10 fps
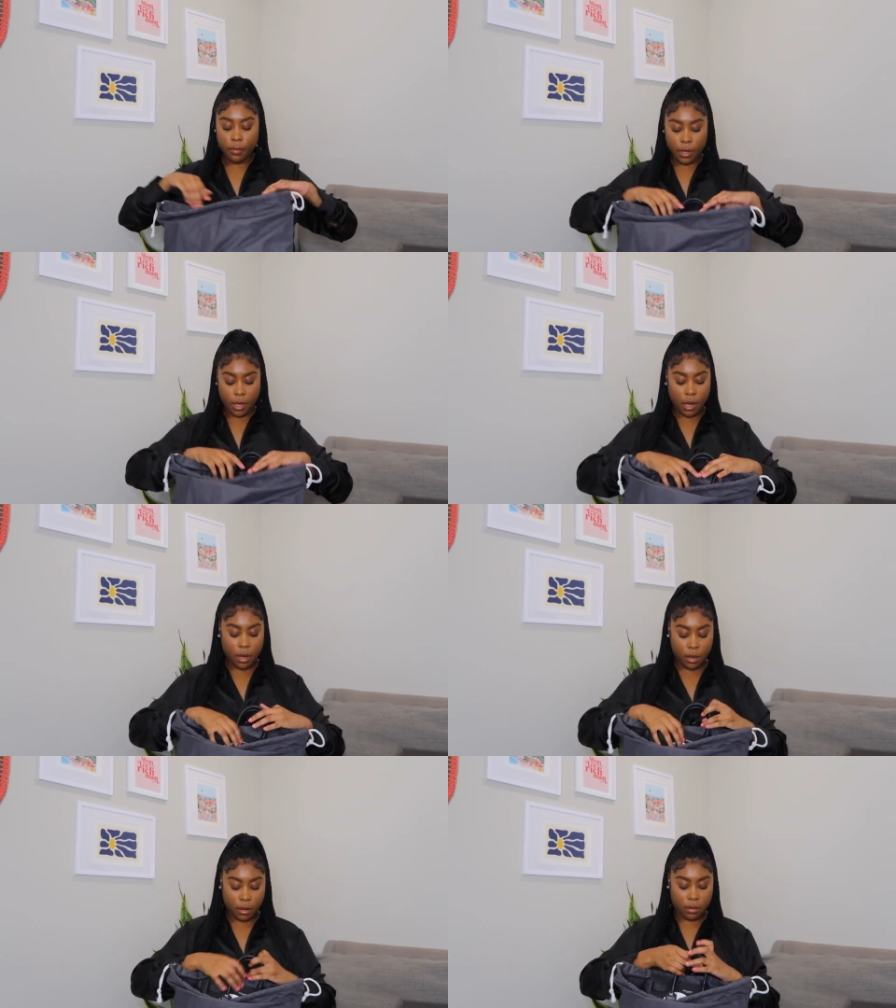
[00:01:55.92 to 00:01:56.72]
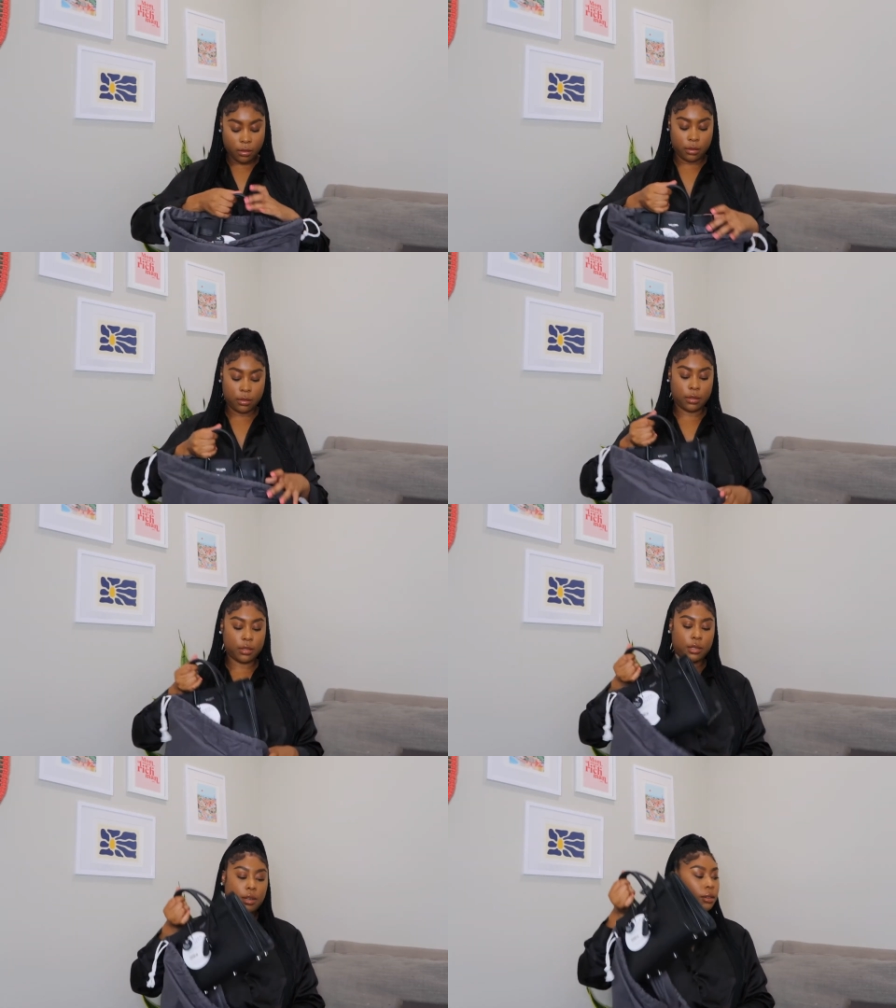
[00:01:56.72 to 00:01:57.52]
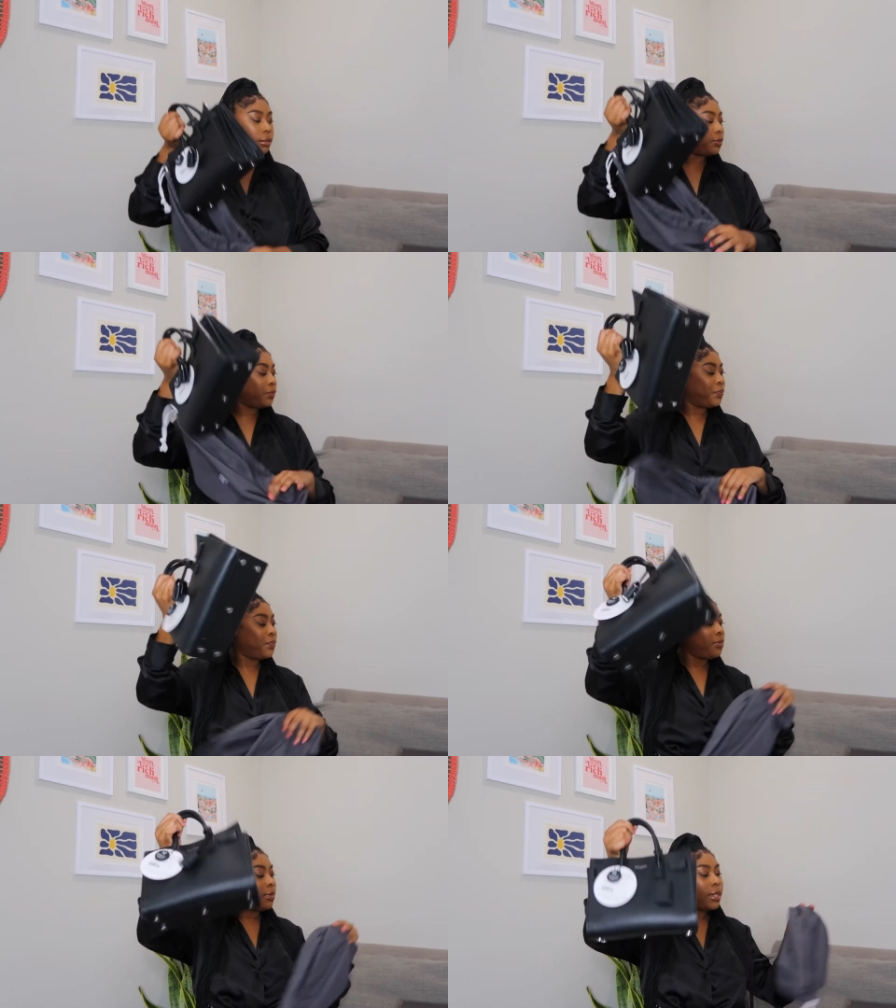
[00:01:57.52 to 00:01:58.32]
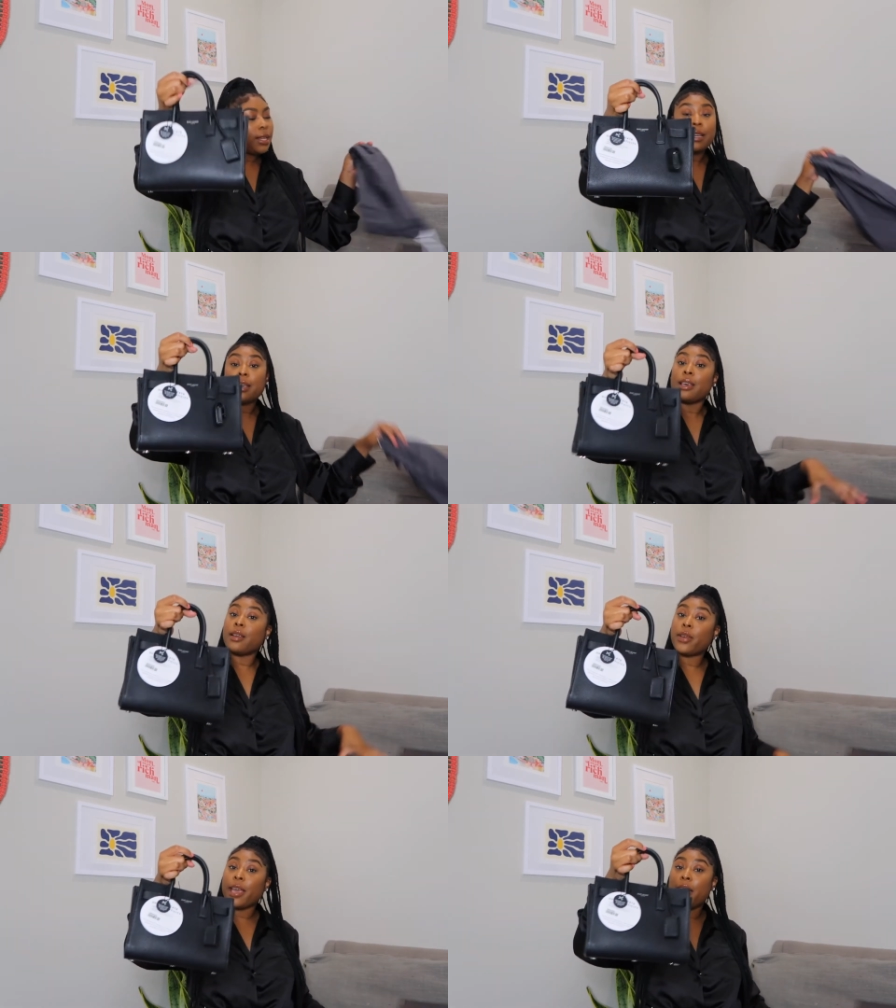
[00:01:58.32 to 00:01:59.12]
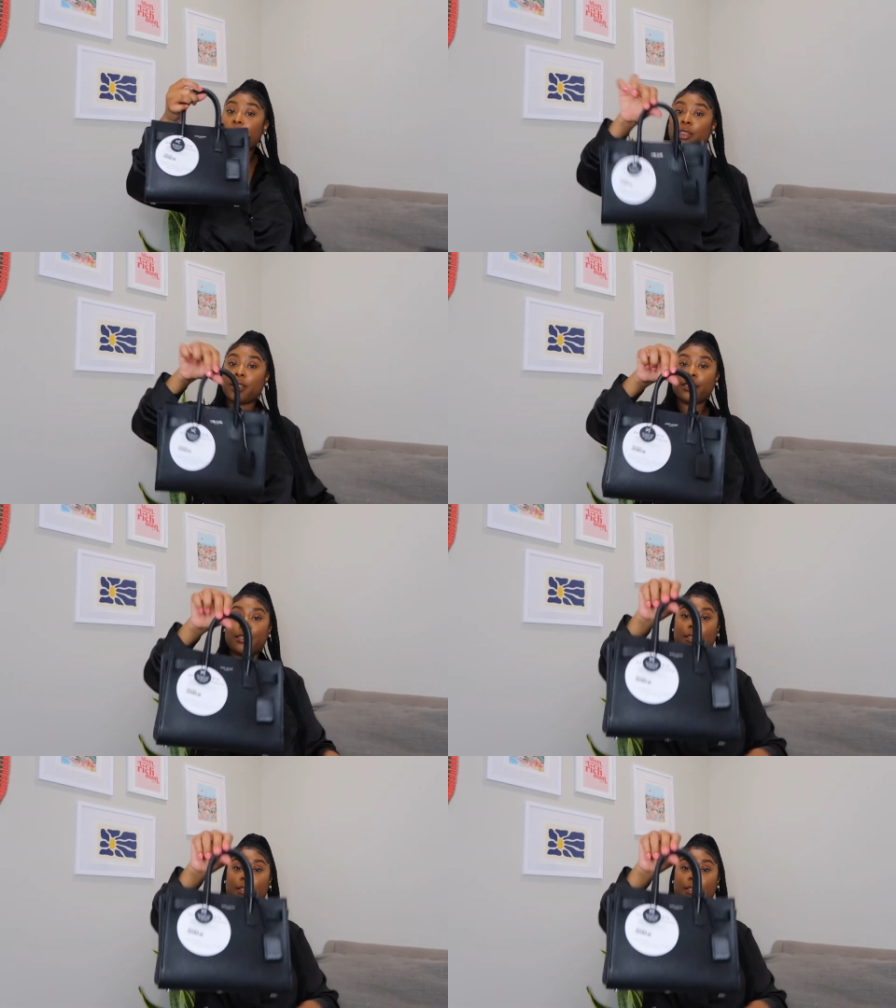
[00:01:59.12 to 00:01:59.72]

Okay, so here we have it.